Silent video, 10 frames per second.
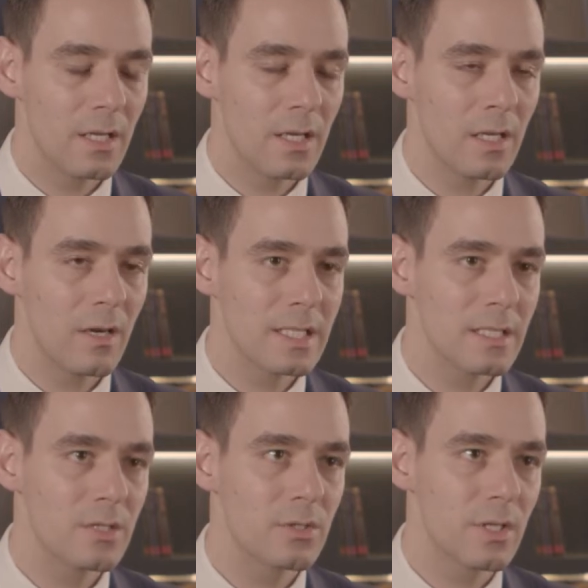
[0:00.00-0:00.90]
a
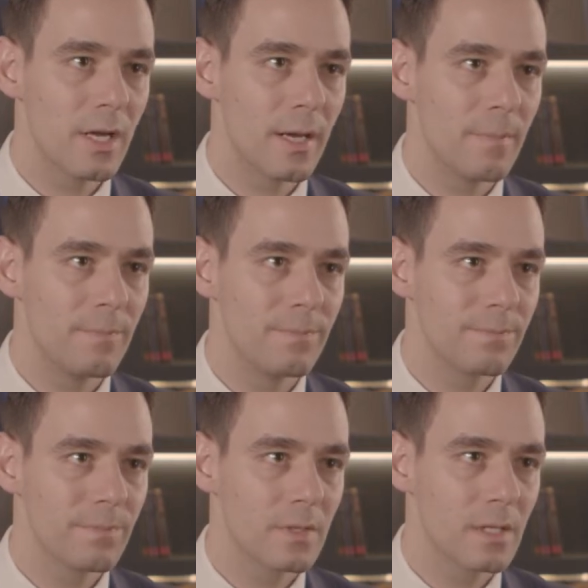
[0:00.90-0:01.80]
licence
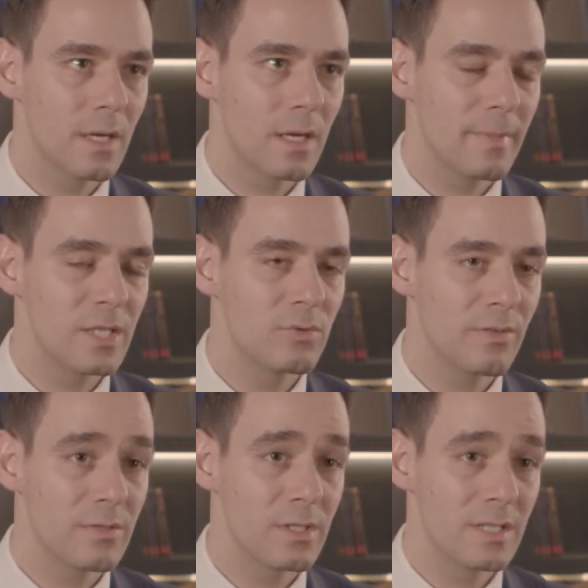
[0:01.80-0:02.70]
makes
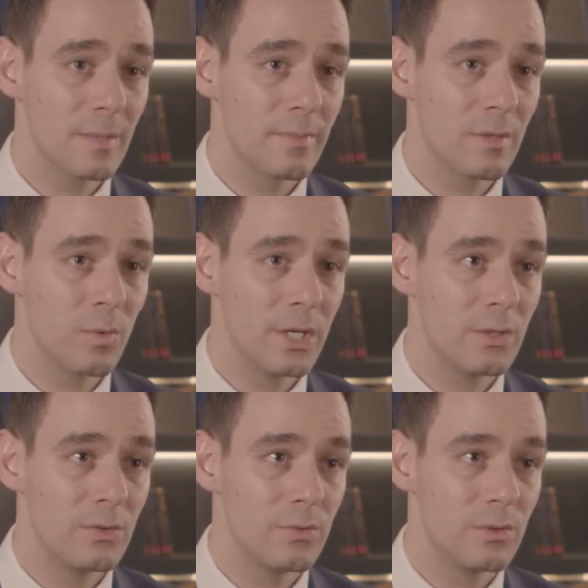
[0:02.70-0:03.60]
reference to something where
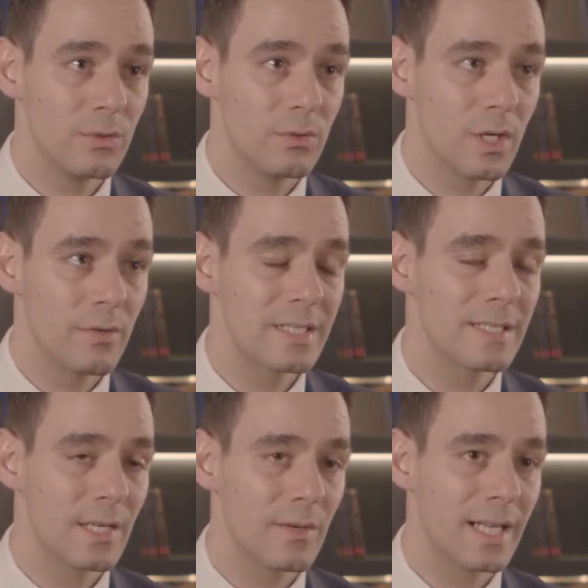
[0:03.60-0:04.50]
you don't
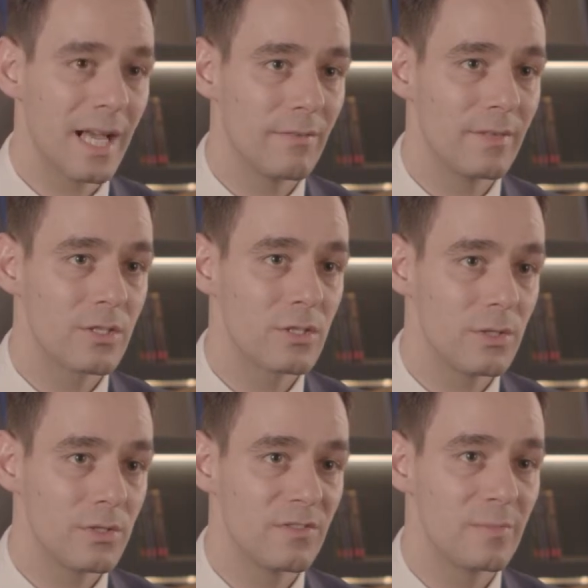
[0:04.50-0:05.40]
necessarily have
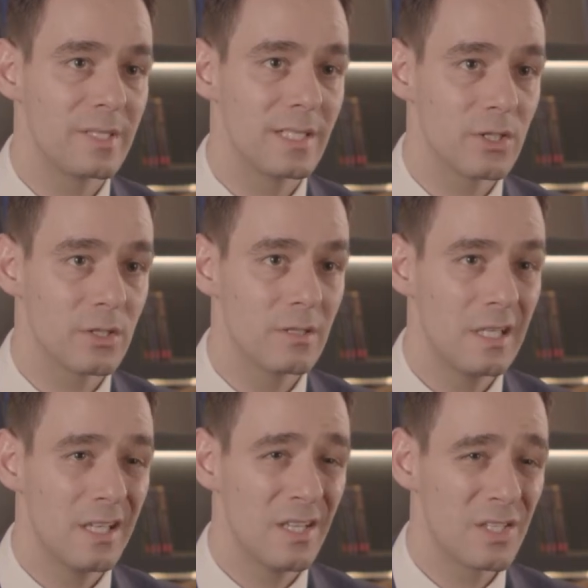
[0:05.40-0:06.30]
exclusive possession.
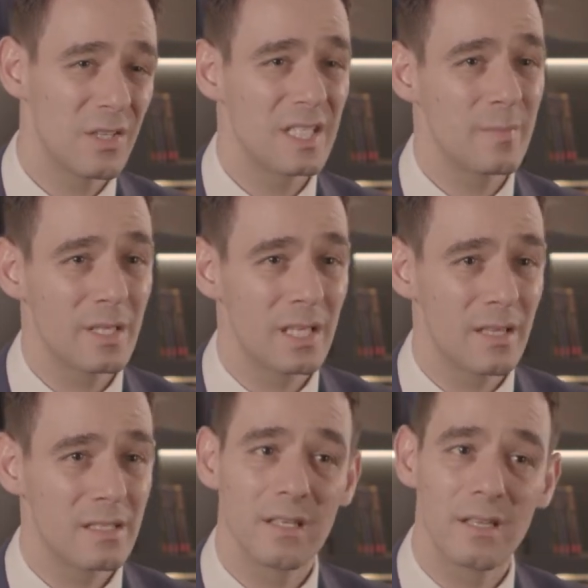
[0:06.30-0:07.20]
So typically
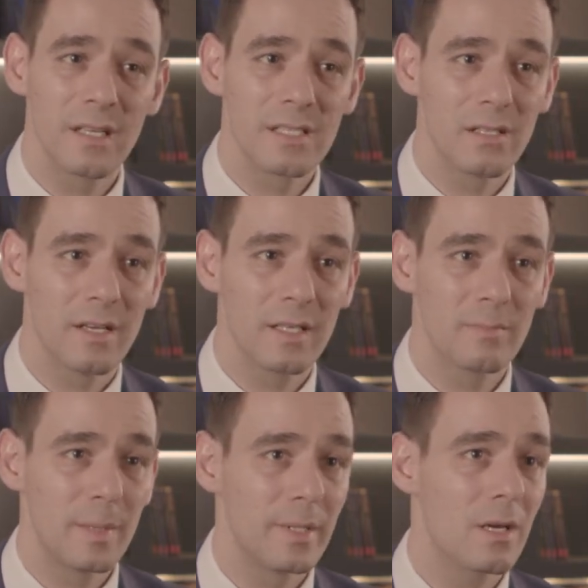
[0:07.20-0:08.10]
these are things
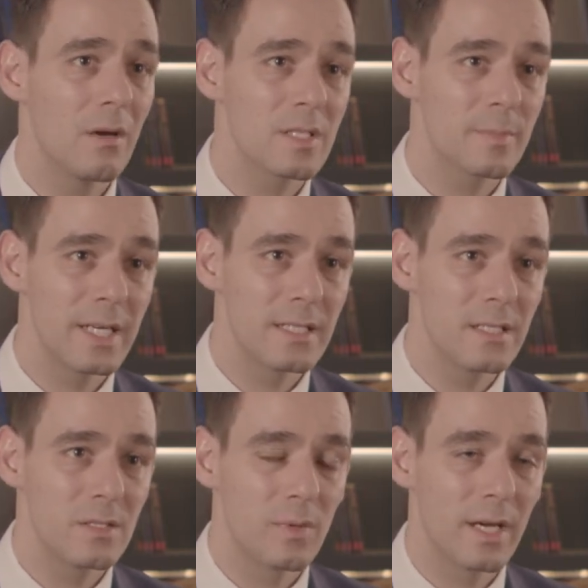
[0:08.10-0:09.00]
like maybe car
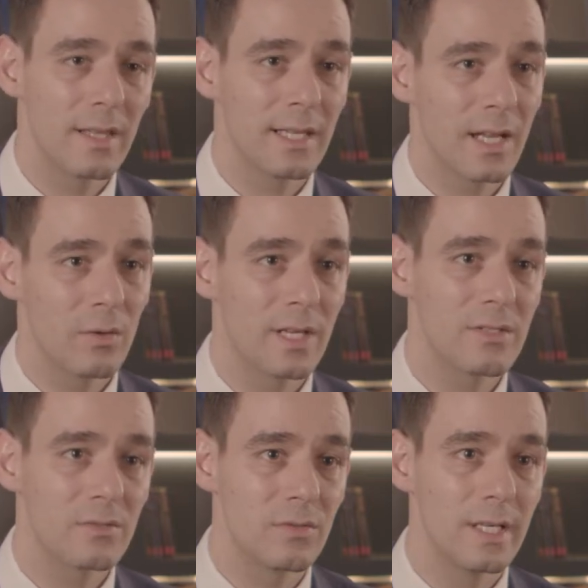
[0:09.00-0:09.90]
spaces where the landlord
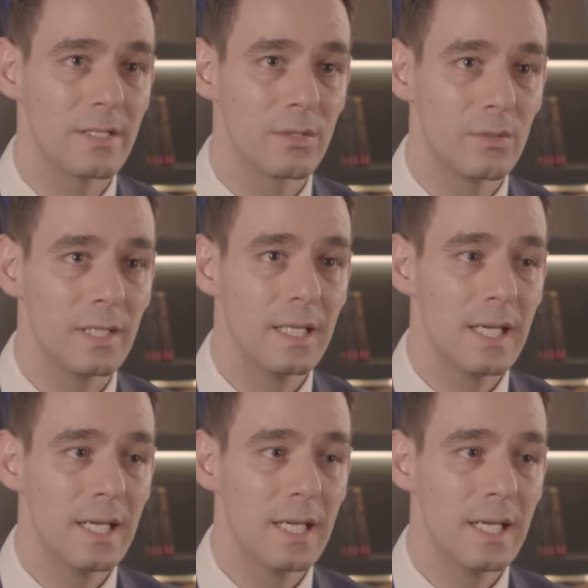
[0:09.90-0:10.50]
has the right to